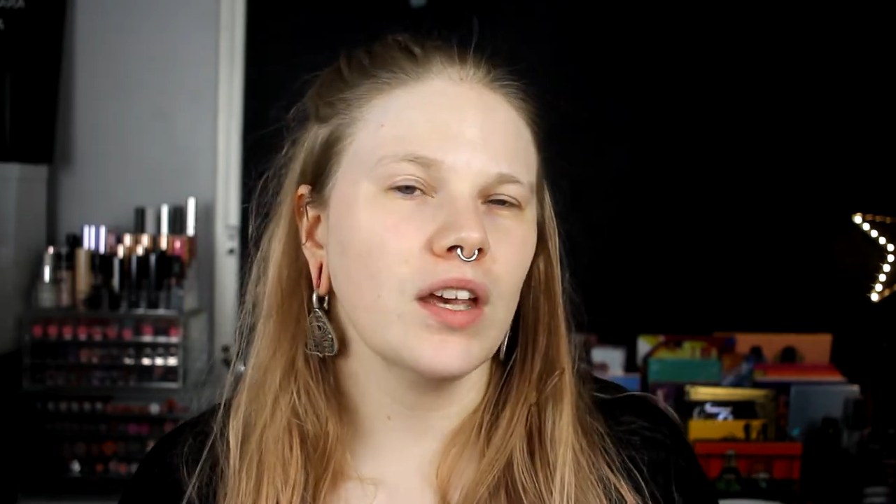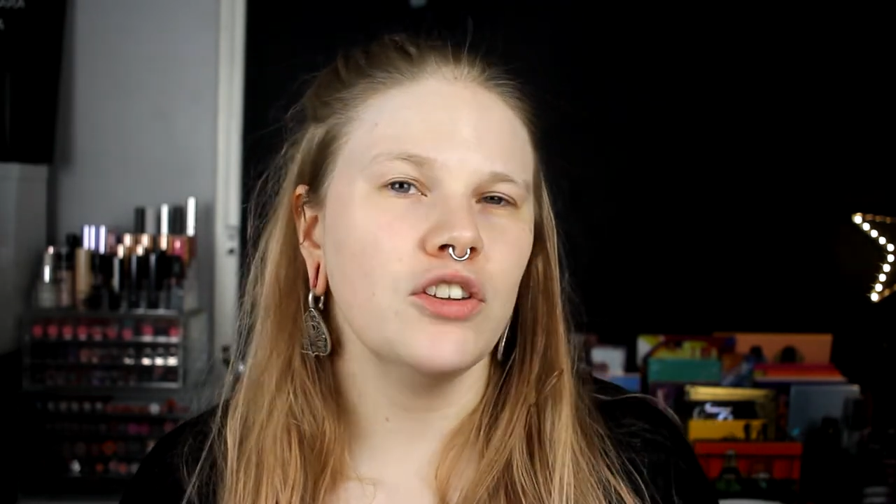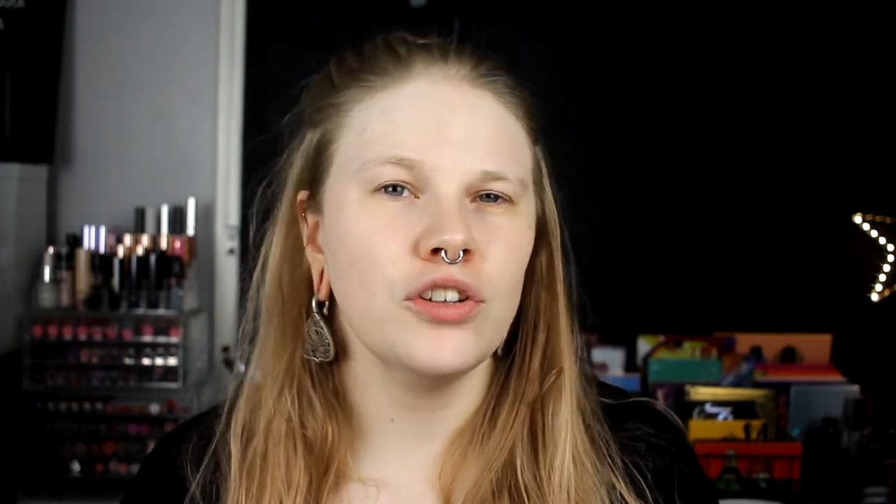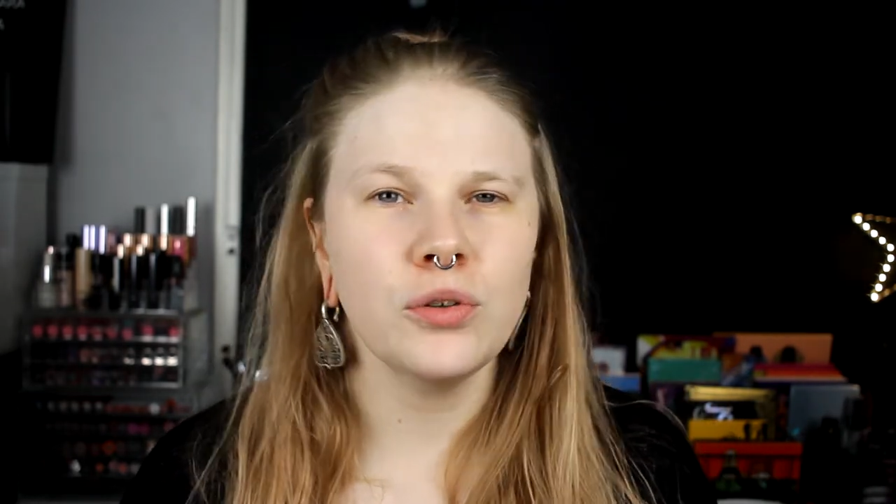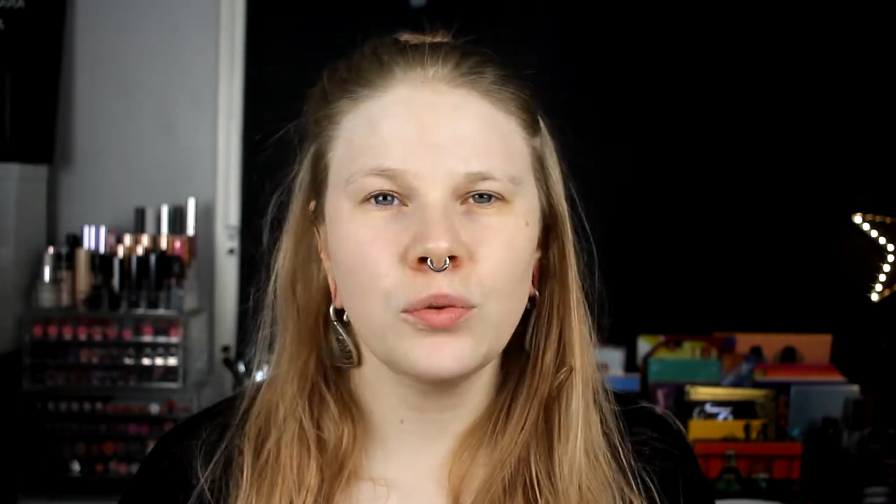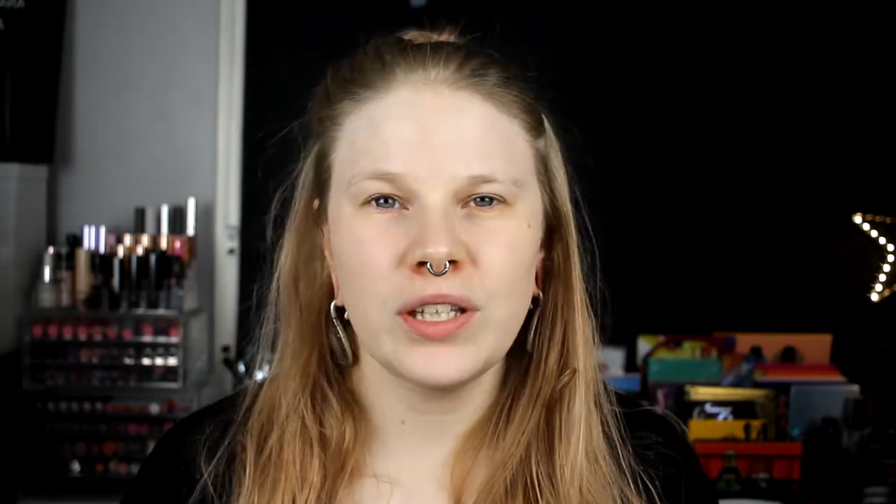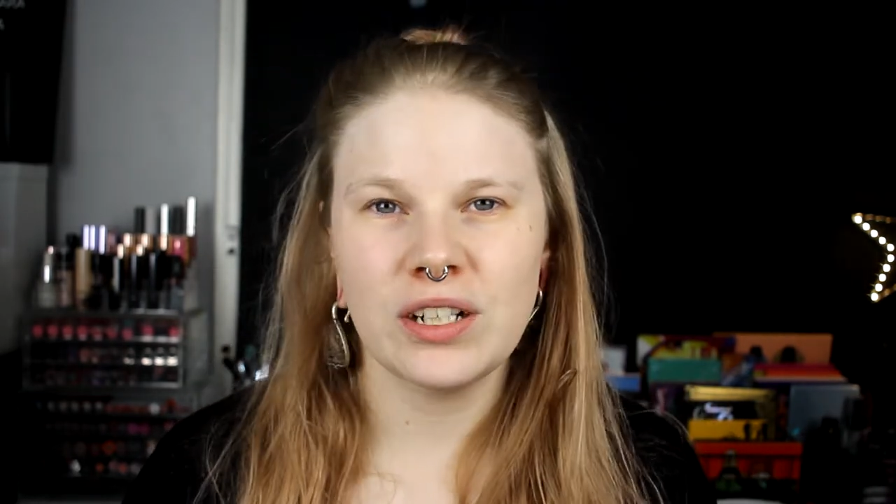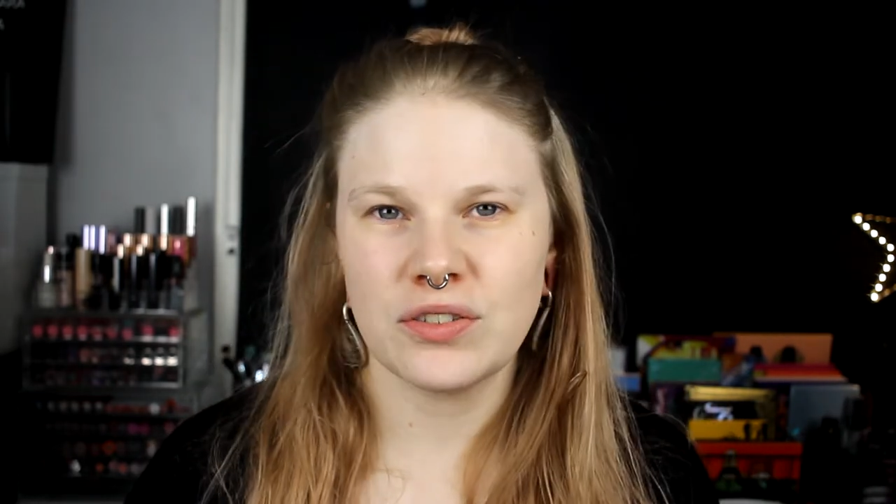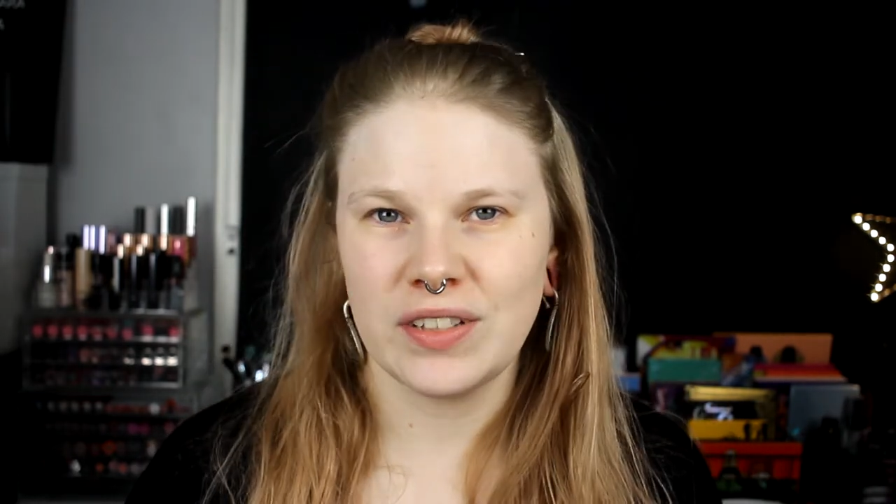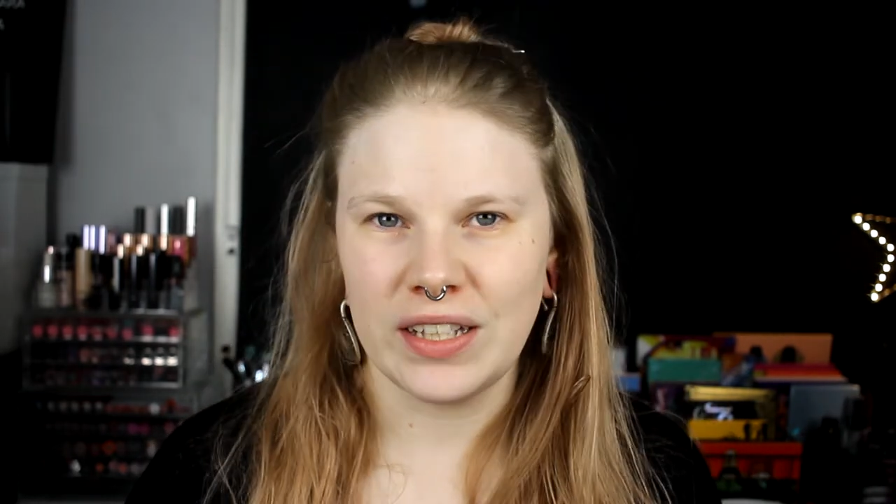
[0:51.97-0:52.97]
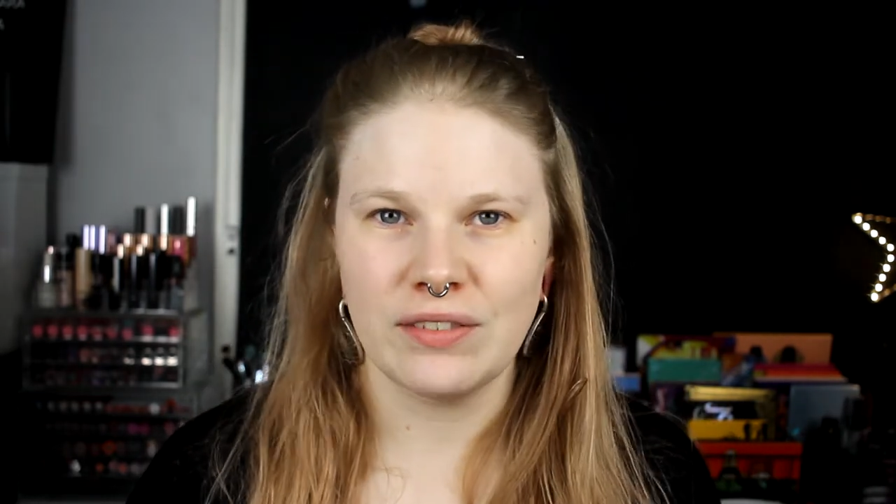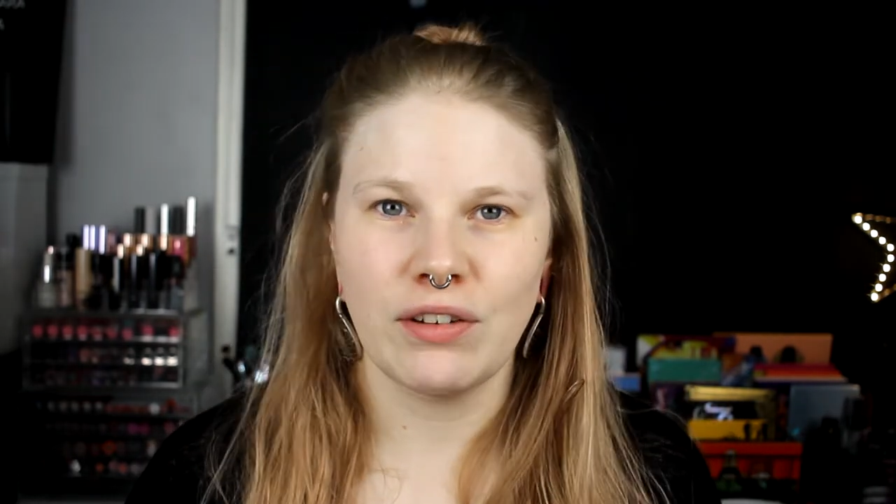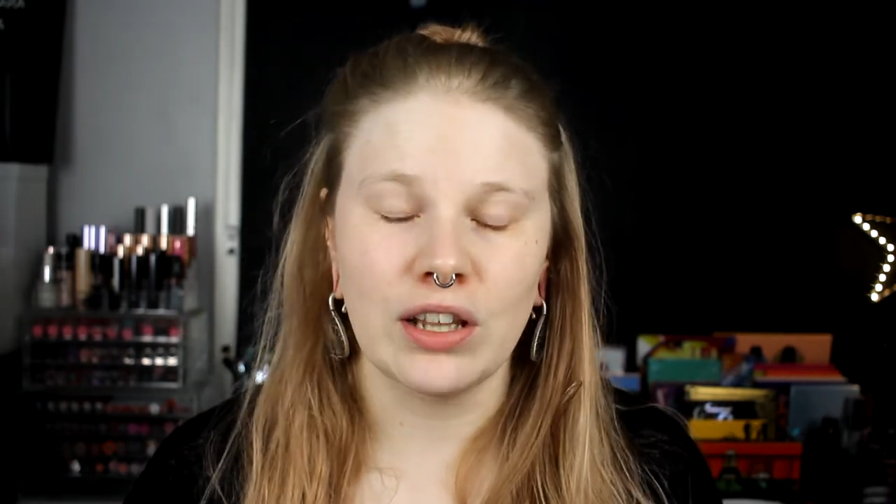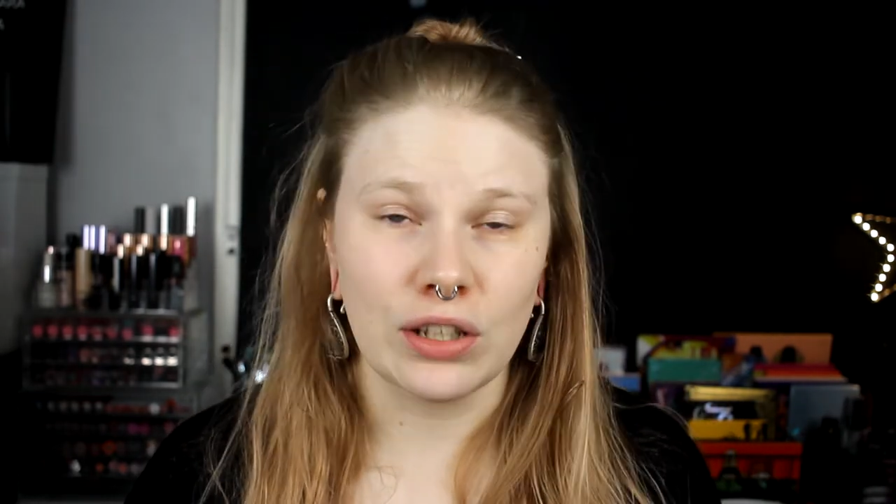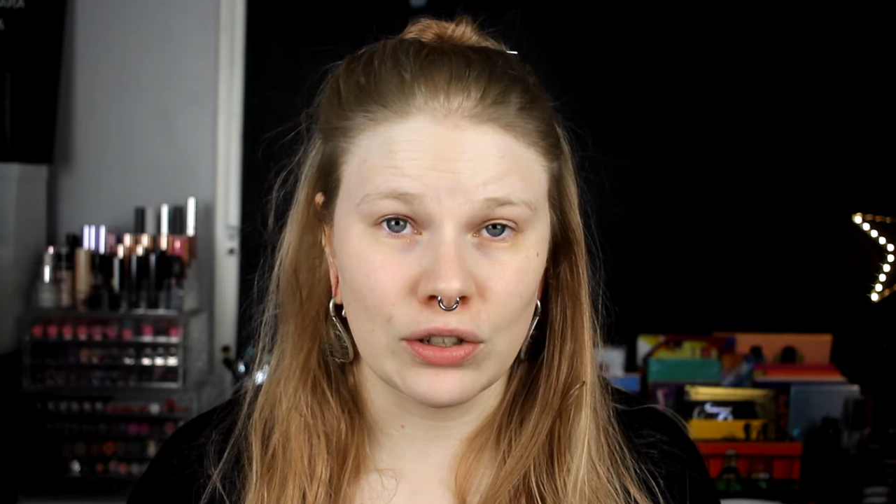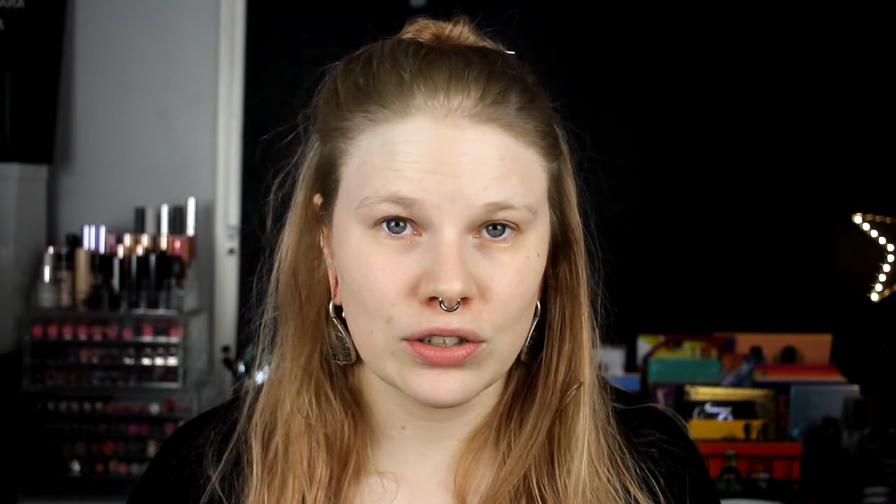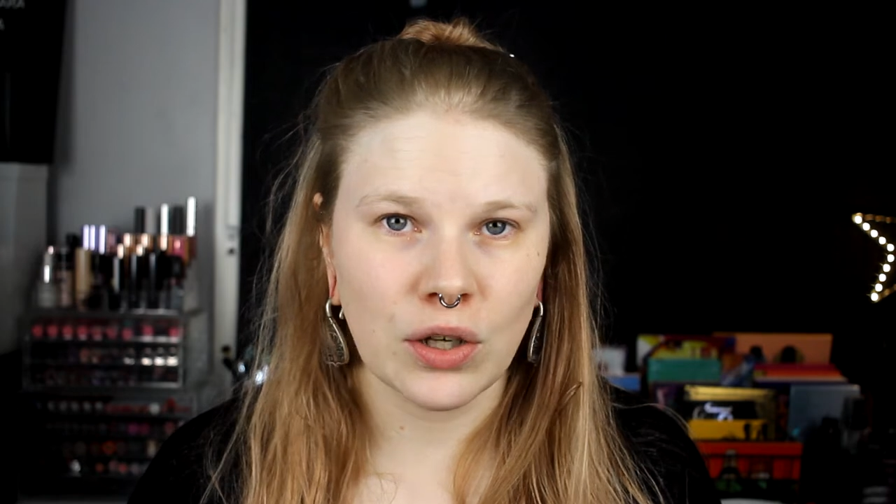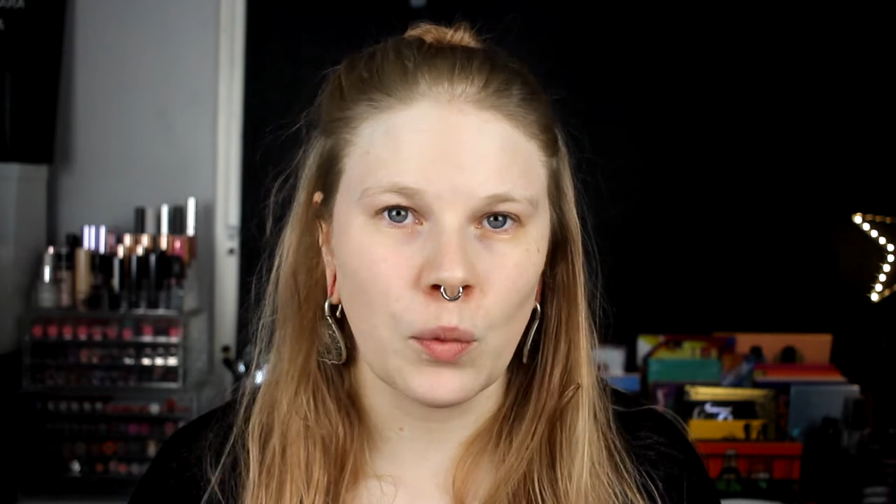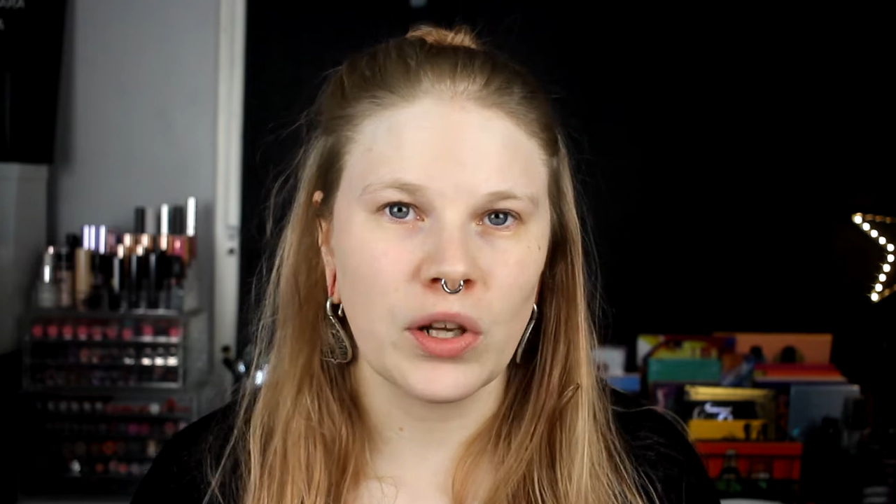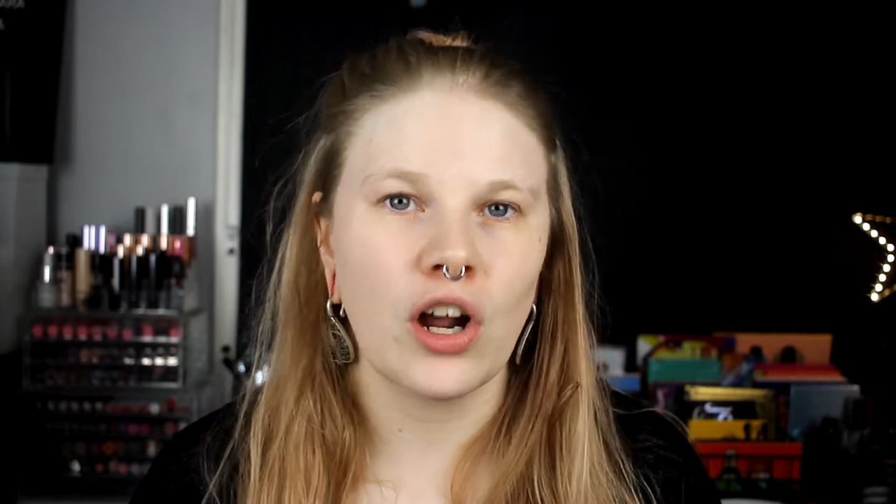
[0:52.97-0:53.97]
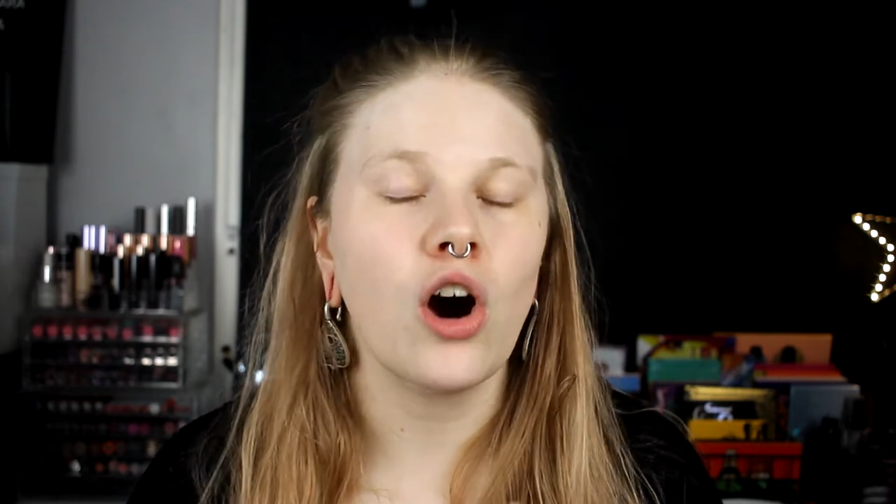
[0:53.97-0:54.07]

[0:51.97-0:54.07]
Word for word: New Year's Eve look with